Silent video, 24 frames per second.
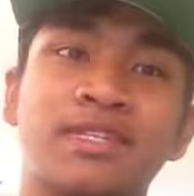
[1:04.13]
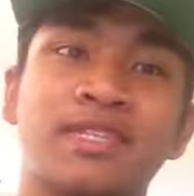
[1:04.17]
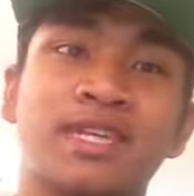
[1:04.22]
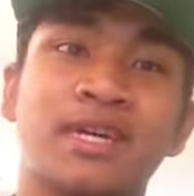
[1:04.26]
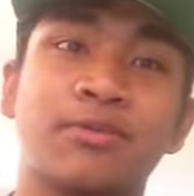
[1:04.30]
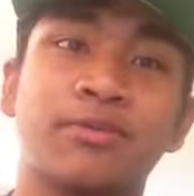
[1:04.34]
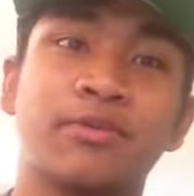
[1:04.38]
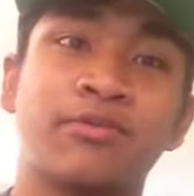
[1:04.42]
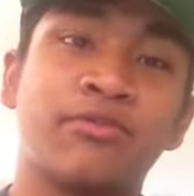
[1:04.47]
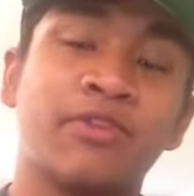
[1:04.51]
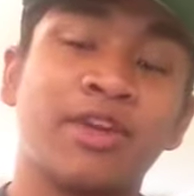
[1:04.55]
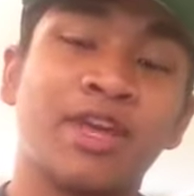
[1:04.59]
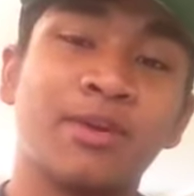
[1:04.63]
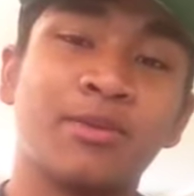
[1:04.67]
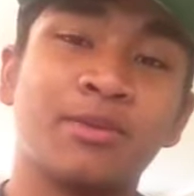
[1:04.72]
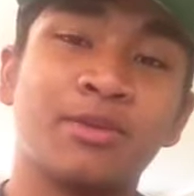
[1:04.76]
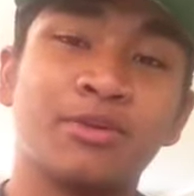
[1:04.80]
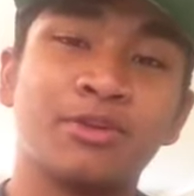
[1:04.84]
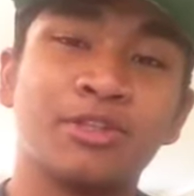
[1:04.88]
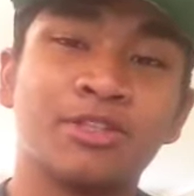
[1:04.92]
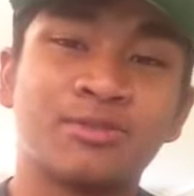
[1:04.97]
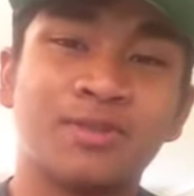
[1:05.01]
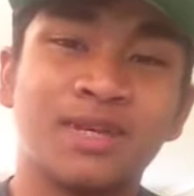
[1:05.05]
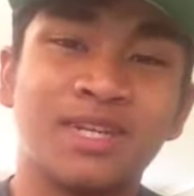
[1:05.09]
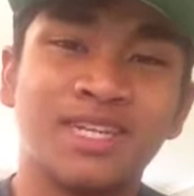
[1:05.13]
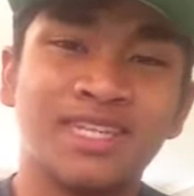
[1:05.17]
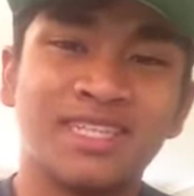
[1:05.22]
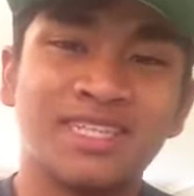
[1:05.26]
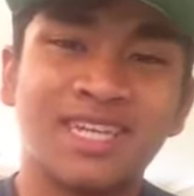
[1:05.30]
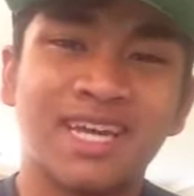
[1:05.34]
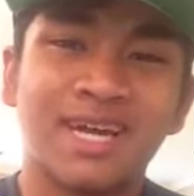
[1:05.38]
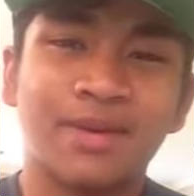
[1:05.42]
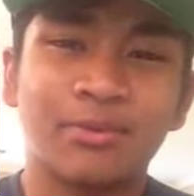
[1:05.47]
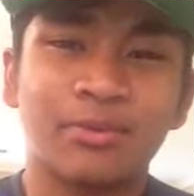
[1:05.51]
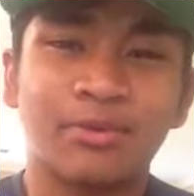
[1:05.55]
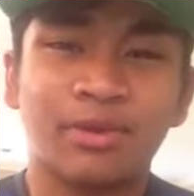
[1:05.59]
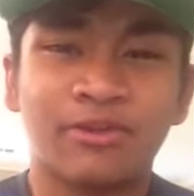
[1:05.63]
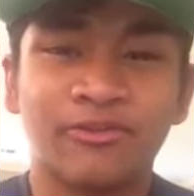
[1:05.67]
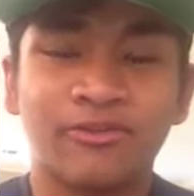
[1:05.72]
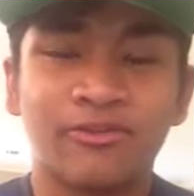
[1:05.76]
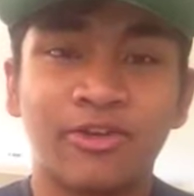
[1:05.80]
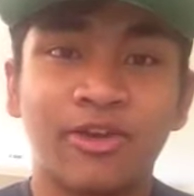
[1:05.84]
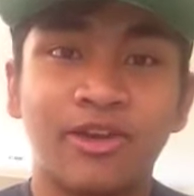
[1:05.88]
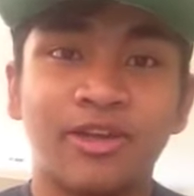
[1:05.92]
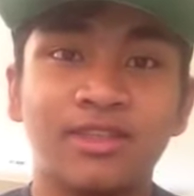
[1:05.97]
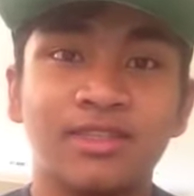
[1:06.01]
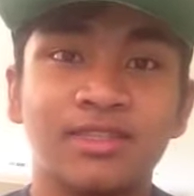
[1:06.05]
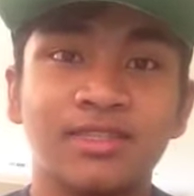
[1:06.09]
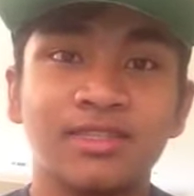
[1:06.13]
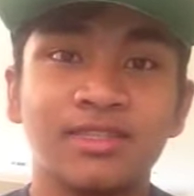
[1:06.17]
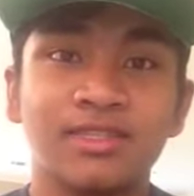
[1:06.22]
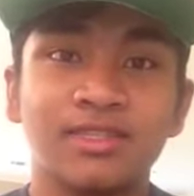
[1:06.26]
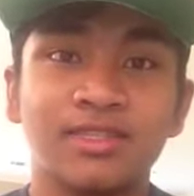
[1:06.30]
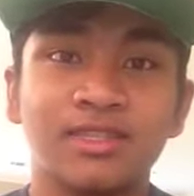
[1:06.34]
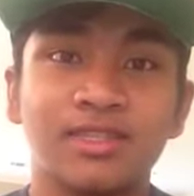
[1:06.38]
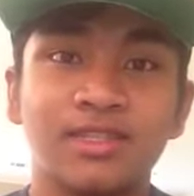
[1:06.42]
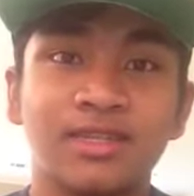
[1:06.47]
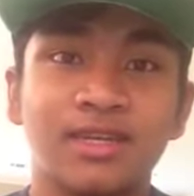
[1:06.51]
time with family or spending time with my friends.